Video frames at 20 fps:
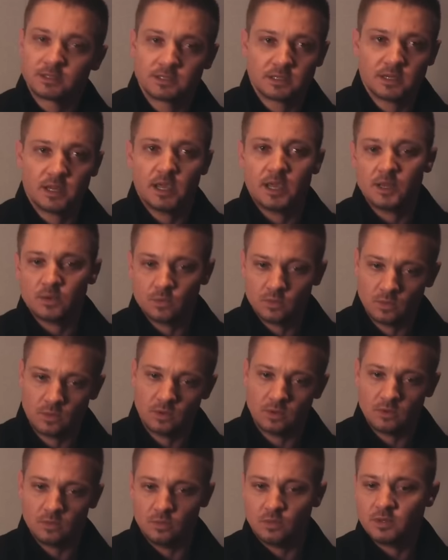like tonight,
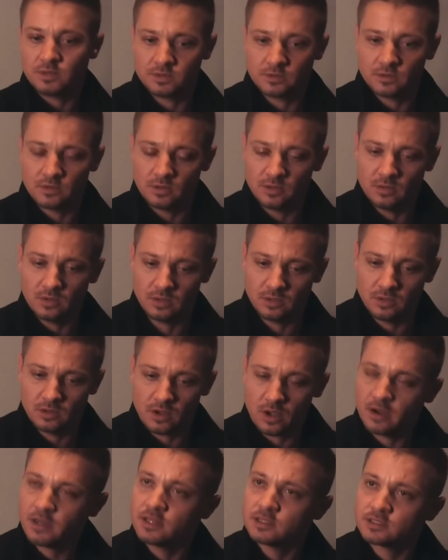with an,
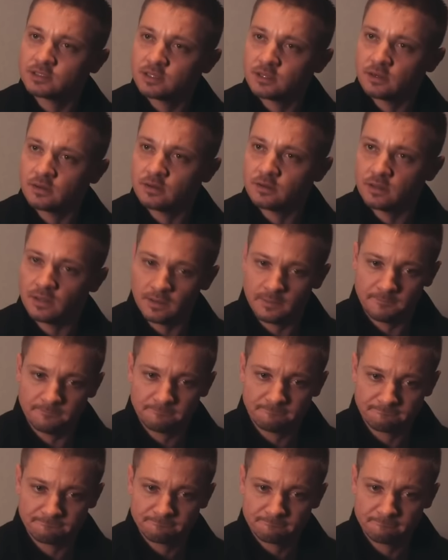an audience there, and they
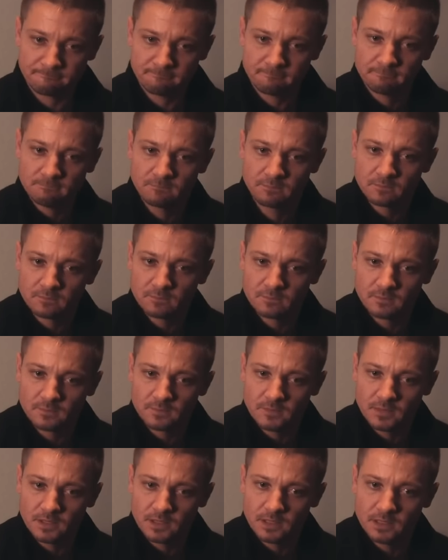
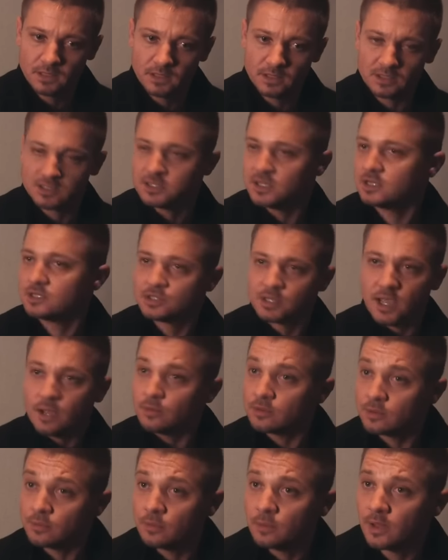and you get to sit and
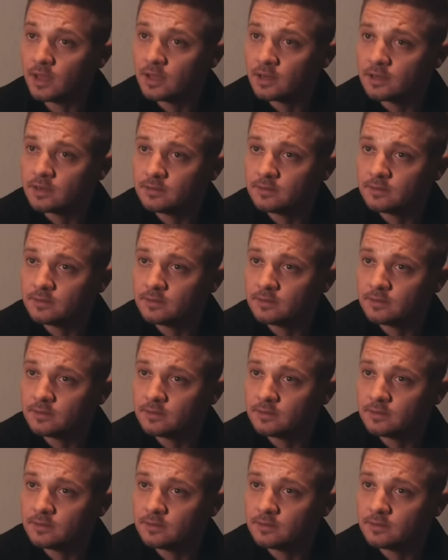chat with them about